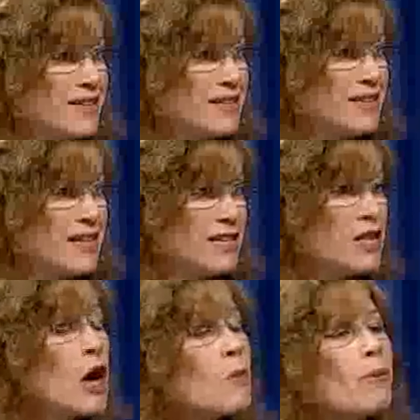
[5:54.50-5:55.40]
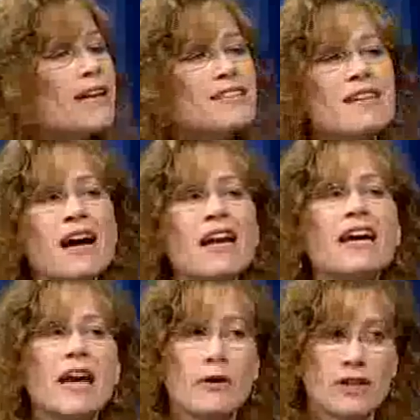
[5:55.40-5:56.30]
a disease, but it's not a
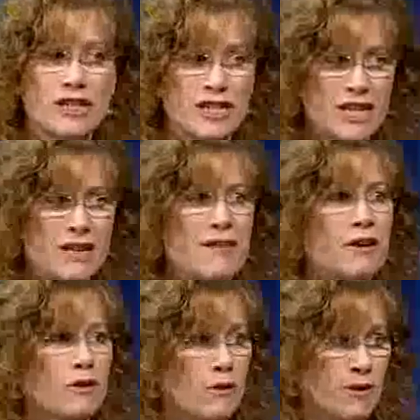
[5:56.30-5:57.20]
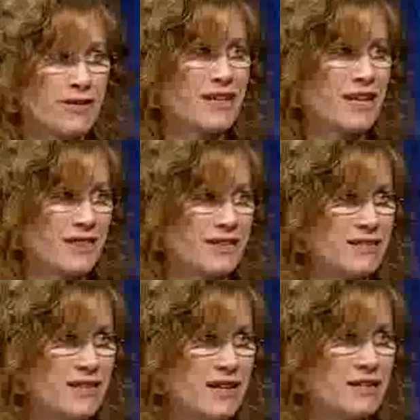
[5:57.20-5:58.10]
guarantee that you're going to get the
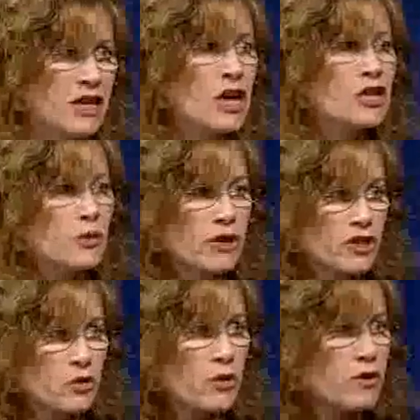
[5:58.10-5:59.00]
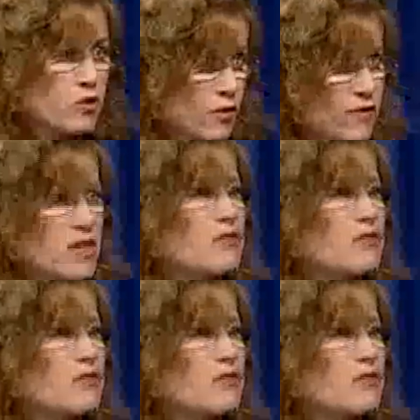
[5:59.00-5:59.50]
disease. So we just sort of need